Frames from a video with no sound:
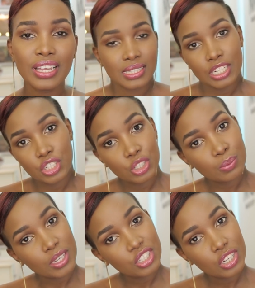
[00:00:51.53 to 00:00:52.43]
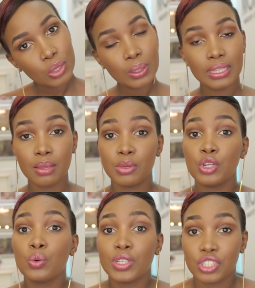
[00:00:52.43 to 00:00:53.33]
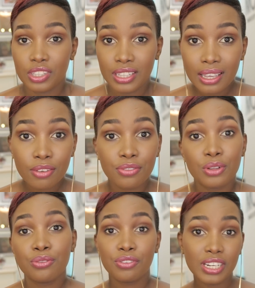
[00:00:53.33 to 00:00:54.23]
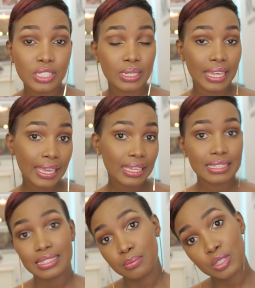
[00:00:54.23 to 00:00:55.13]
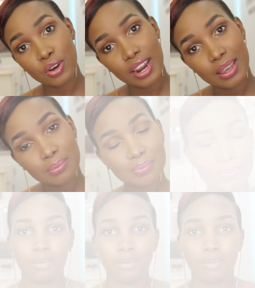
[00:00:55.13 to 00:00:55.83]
Stay tuned to my channel, let me know what you think. Feel free to like and subscribe.